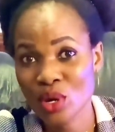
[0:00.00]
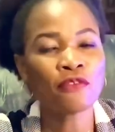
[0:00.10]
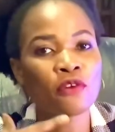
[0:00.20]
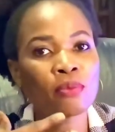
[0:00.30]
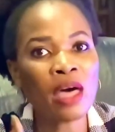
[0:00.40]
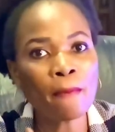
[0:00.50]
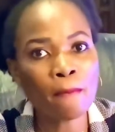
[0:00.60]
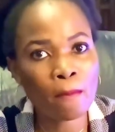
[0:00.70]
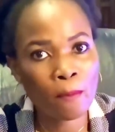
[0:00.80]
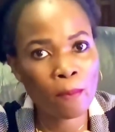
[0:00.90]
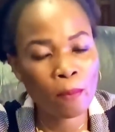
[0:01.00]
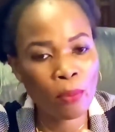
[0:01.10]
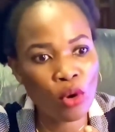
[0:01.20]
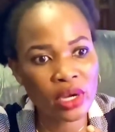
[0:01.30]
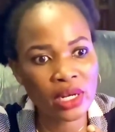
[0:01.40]
And from that
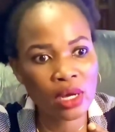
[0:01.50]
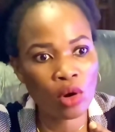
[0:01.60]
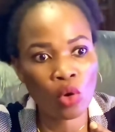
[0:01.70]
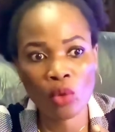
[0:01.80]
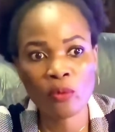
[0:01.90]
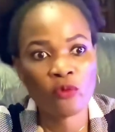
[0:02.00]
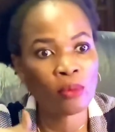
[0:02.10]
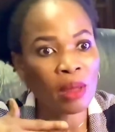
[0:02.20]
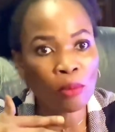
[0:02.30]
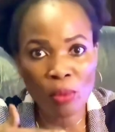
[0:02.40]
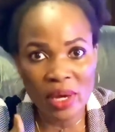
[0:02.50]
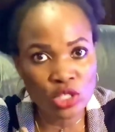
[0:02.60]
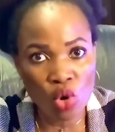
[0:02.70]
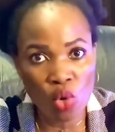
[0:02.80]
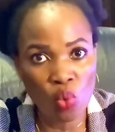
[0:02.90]
point, or from that
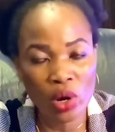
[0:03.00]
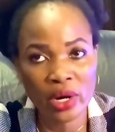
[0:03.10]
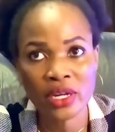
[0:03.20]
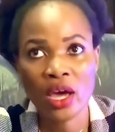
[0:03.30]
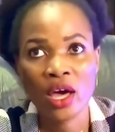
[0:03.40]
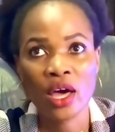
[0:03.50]
moment onward,